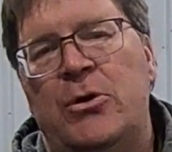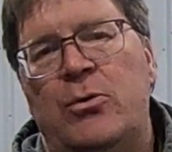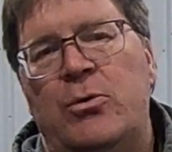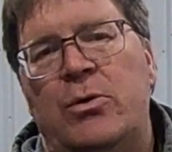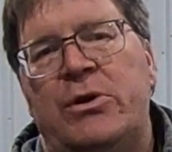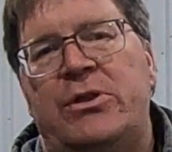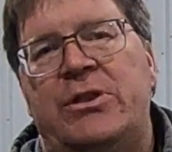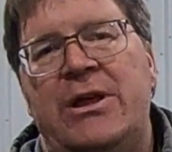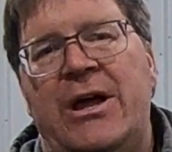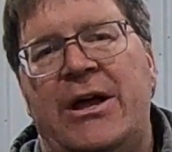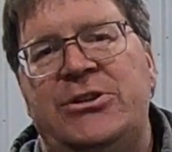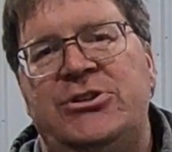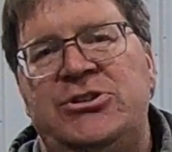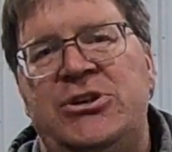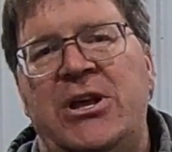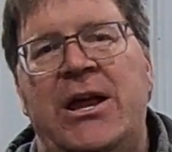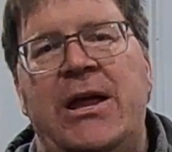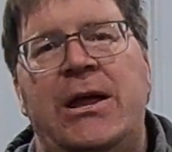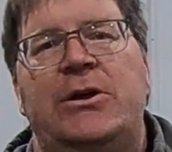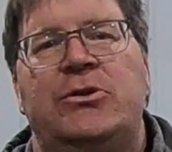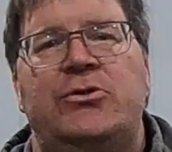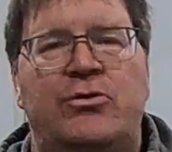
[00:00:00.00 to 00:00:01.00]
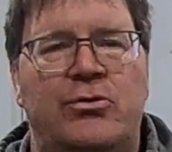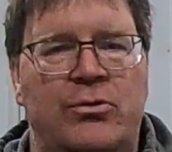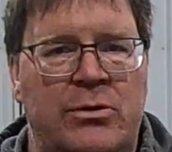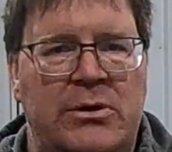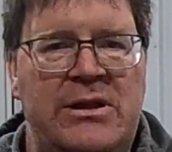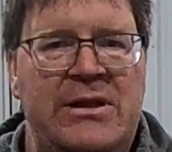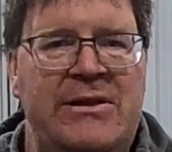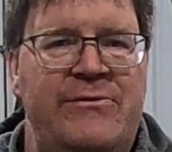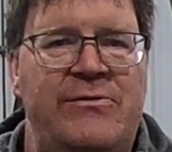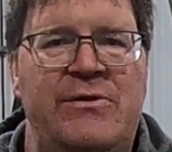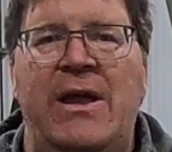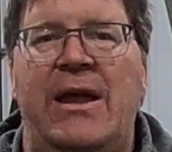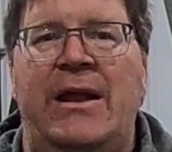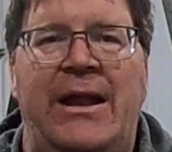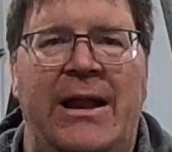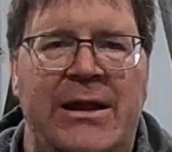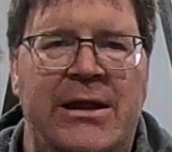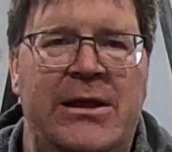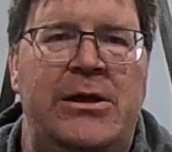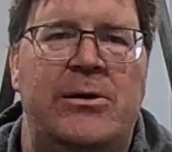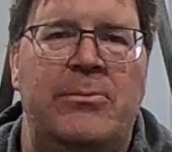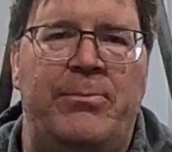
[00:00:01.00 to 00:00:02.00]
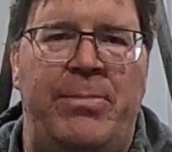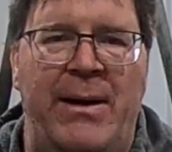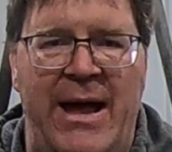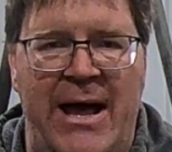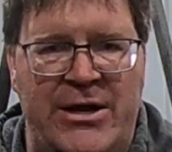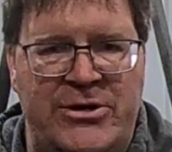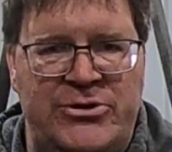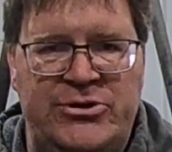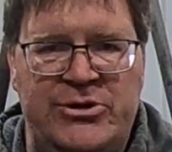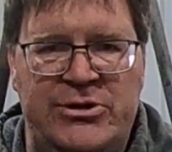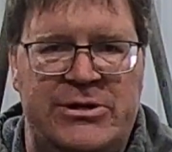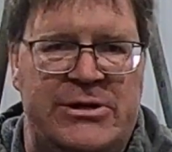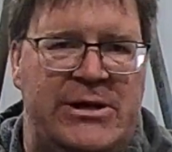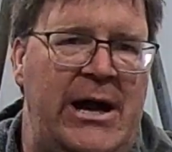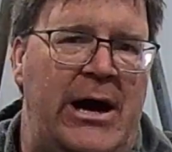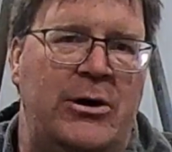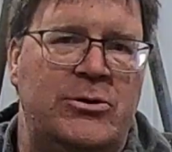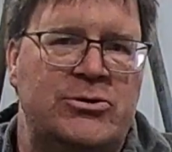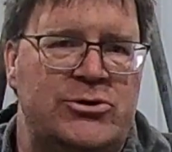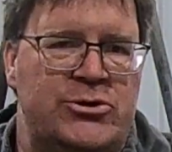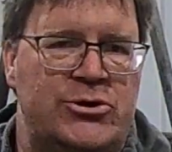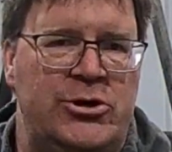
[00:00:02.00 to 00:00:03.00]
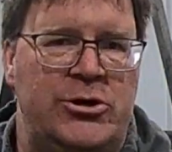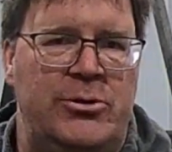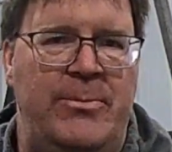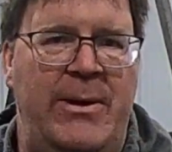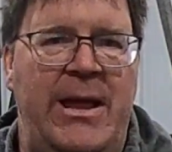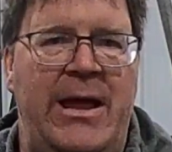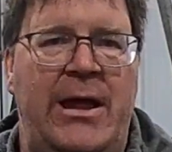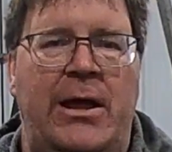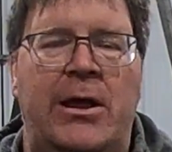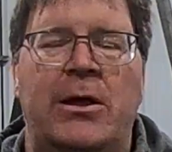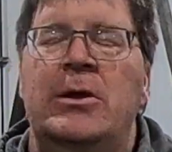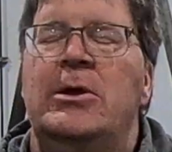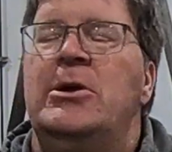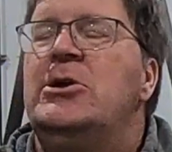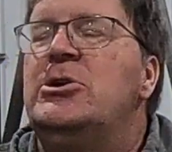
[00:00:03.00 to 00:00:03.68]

with that shank to alleviate any compaction the cows are going to make.